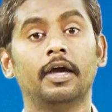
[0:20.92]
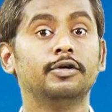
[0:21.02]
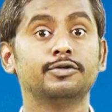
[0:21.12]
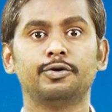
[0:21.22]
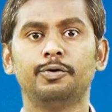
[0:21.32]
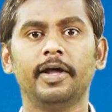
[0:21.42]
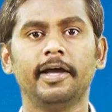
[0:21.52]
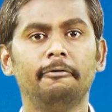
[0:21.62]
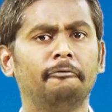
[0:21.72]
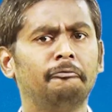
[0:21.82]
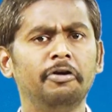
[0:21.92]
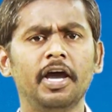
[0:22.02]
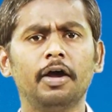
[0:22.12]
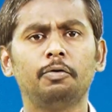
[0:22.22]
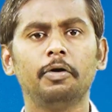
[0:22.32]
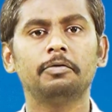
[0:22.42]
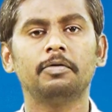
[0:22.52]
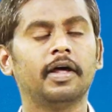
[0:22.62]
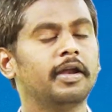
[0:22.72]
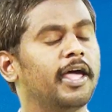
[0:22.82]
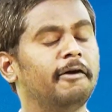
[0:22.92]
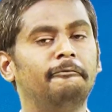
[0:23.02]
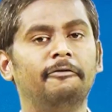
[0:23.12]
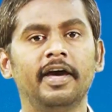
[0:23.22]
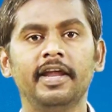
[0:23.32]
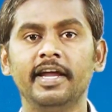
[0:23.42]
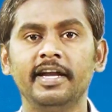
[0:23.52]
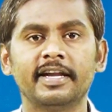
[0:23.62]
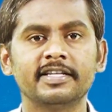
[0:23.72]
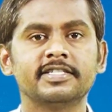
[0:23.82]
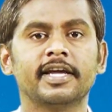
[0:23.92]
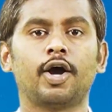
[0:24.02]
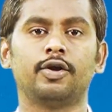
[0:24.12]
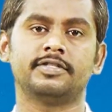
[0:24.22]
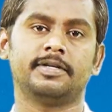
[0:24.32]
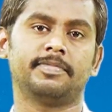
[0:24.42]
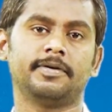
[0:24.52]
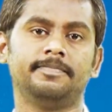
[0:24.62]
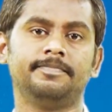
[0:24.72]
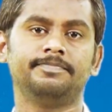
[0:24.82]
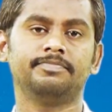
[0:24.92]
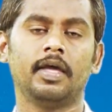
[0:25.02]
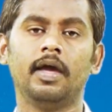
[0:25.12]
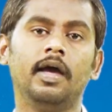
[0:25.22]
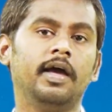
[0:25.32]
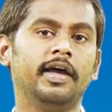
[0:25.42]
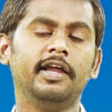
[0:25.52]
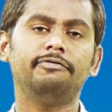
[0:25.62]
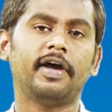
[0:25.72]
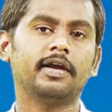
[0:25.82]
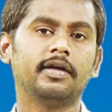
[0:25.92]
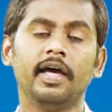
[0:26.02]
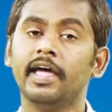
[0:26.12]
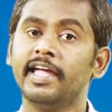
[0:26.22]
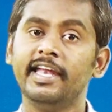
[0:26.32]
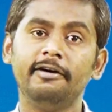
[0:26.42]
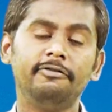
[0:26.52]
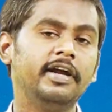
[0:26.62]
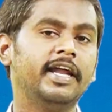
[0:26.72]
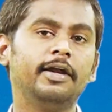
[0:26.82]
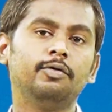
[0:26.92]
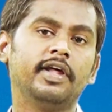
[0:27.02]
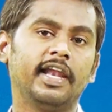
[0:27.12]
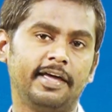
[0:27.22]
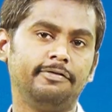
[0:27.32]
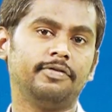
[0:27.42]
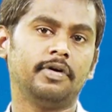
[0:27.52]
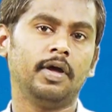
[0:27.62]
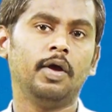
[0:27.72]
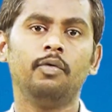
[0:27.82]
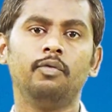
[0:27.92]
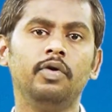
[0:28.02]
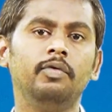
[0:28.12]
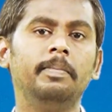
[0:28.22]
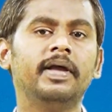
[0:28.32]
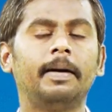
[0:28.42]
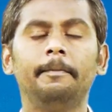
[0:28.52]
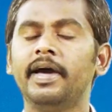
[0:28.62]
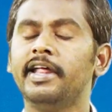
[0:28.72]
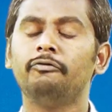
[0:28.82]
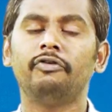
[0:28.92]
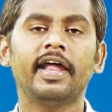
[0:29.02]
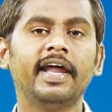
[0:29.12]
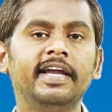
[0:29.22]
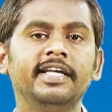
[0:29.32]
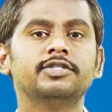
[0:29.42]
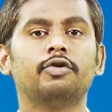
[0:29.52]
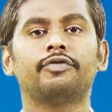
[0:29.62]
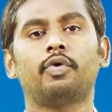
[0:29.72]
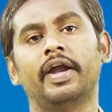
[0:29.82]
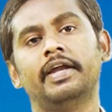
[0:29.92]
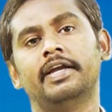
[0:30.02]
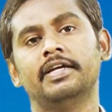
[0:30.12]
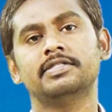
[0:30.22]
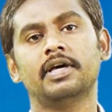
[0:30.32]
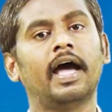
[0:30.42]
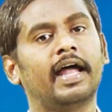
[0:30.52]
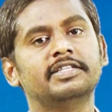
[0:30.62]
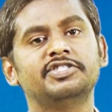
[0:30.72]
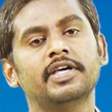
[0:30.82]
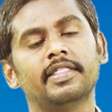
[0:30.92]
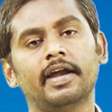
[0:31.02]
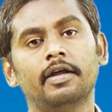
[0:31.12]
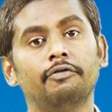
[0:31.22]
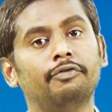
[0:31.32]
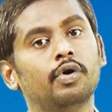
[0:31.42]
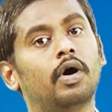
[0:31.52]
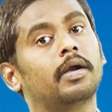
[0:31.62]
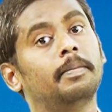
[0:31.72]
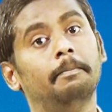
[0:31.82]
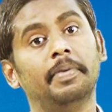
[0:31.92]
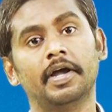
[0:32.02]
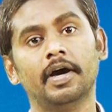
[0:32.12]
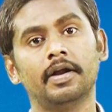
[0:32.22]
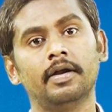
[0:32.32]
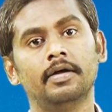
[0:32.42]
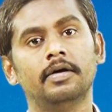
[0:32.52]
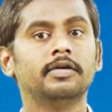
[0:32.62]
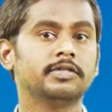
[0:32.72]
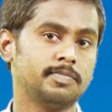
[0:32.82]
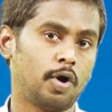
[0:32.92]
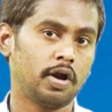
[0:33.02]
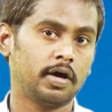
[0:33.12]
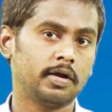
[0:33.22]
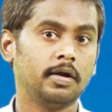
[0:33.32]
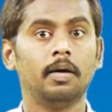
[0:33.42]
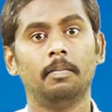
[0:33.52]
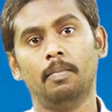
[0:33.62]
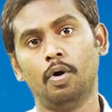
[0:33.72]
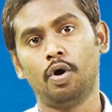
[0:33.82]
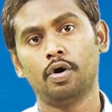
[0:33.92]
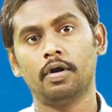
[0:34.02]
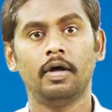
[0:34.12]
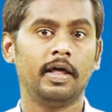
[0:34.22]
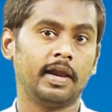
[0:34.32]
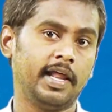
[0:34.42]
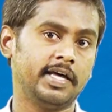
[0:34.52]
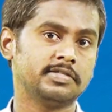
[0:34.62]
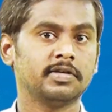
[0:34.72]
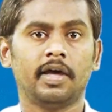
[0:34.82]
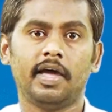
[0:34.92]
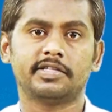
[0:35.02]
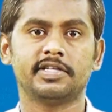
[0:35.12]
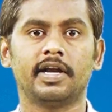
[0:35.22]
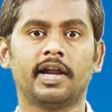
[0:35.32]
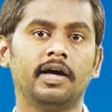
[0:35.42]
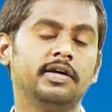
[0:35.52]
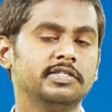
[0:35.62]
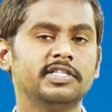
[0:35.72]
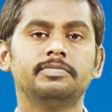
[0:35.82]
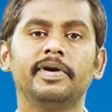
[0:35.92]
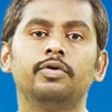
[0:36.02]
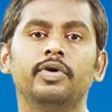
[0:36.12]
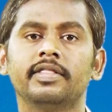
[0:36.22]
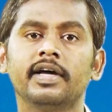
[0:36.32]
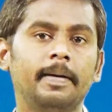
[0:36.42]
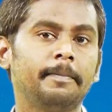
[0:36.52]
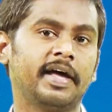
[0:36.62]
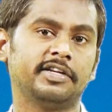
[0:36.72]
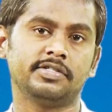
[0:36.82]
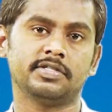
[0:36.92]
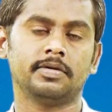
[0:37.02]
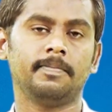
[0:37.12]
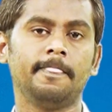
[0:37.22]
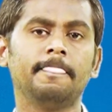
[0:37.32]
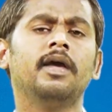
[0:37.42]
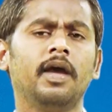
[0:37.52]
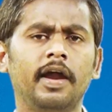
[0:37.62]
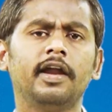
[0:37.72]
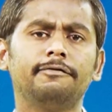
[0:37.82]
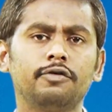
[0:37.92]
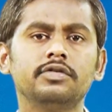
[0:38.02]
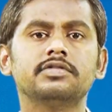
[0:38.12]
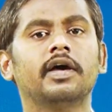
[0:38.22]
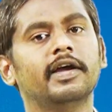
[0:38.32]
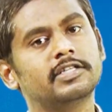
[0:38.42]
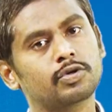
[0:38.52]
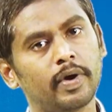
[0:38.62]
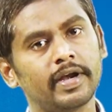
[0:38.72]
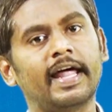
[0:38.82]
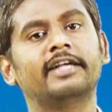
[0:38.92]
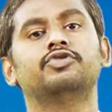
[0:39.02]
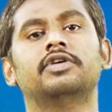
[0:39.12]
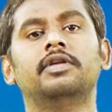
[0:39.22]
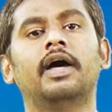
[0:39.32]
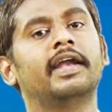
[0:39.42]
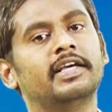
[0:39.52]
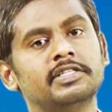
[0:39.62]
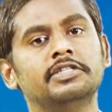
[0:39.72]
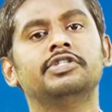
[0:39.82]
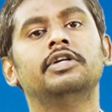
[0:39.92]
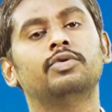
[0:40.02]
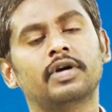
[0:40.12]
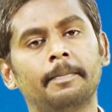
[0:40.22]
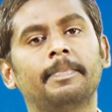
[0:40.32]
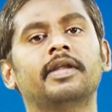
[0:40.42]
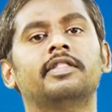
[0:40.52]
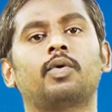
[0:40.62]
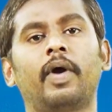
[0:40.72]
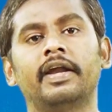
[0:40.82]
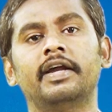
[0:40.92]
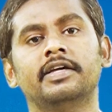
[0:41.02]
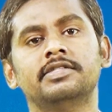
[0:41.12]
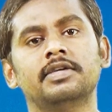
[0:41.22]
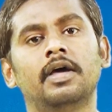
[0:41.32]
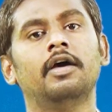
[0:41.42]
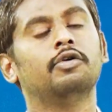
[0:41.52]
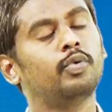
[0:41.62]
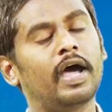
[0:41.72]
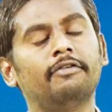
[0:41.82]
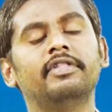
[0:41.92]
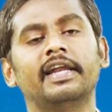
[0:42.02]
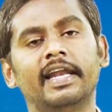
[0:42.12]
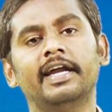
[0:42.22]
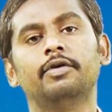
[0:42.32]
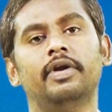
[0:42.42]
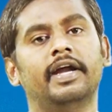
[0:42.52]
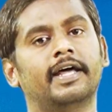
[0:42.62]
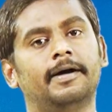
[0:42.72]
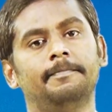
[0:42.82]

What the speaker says: So today we are going to learn a very interesting concept. In fact, in our day-to-day life, we will be comparing varieties of quantities and say that few are bigger, smaller, more, less, etc. just by doing the comparisons. And of course, it's quite natural and essential to compare the quantities to have the relative data.